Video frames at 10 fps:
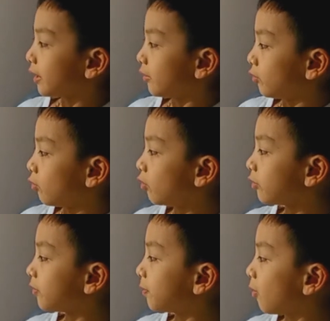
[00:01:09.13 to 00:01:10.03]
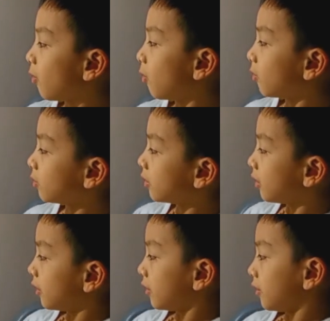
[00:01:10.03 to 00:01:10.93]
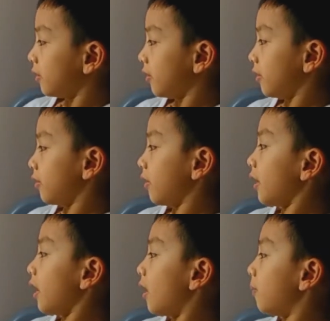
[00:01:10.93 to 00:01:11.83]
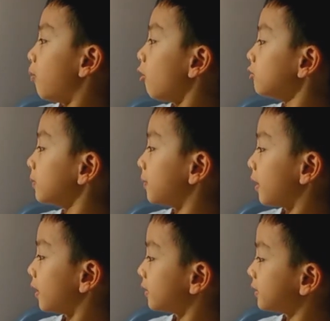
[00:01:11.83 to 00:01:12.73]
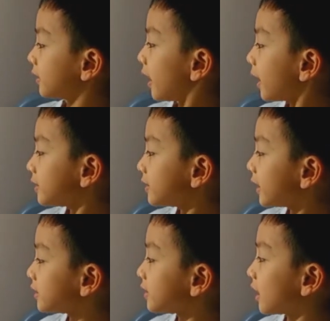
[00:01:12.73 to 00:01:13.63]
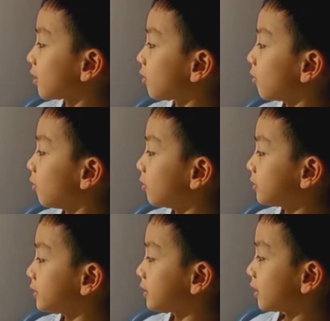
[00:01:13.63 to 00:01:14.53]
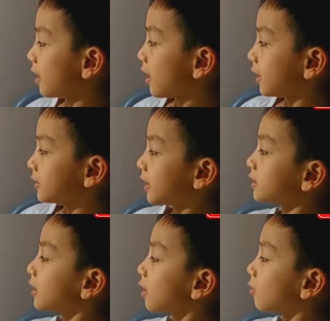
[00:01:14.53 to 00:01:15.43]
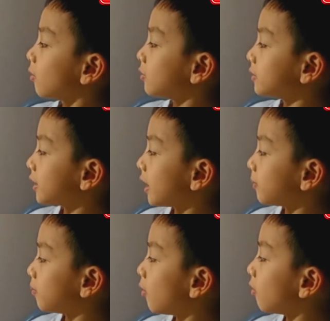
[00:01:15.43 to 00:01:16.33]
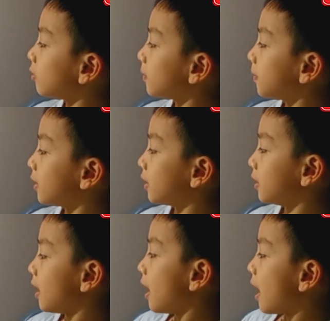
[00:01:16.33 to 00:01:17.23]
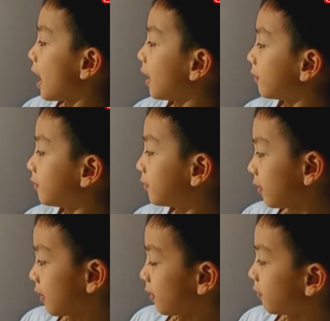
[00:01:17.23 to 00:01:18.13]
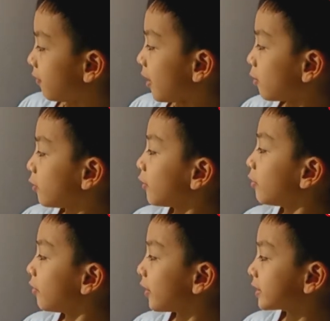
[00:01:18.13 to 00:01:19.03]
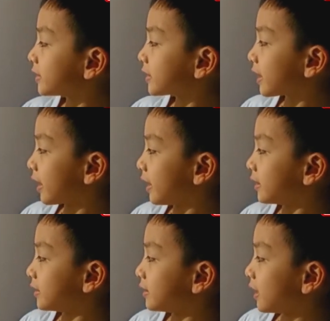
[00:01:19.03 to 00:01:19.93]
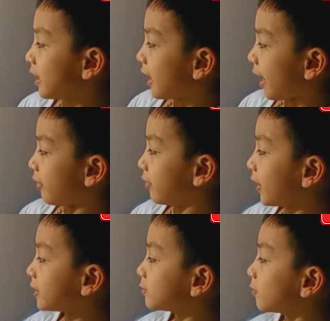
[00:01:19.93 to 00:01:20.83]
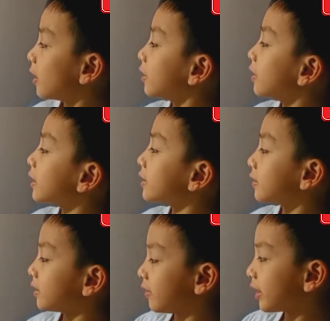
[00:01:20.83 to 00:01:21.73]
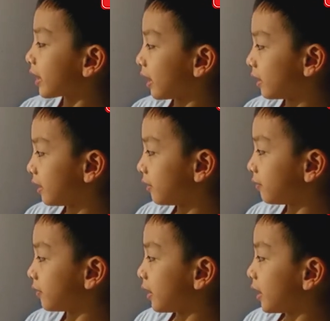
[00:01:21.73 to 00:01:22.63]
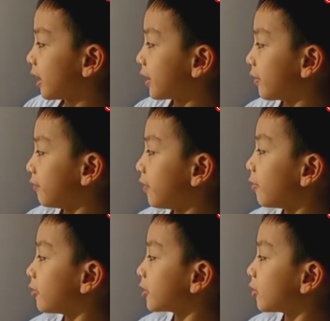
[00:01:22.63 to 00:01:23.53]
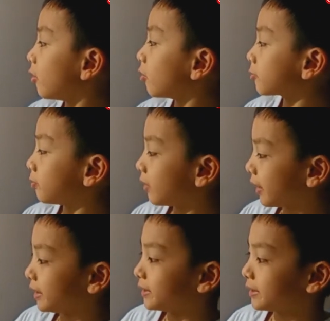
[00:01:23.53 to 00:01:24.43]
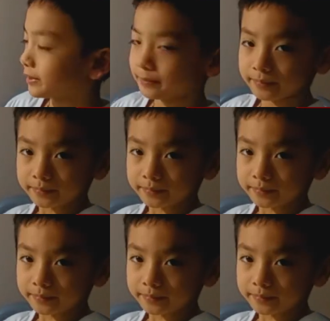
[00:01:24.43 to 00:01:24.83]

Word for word: In North Pole, there are polar bears and Santa Claus. Santa Claus and polar bear have very thick skins and that's why they, they can live in a very cold place.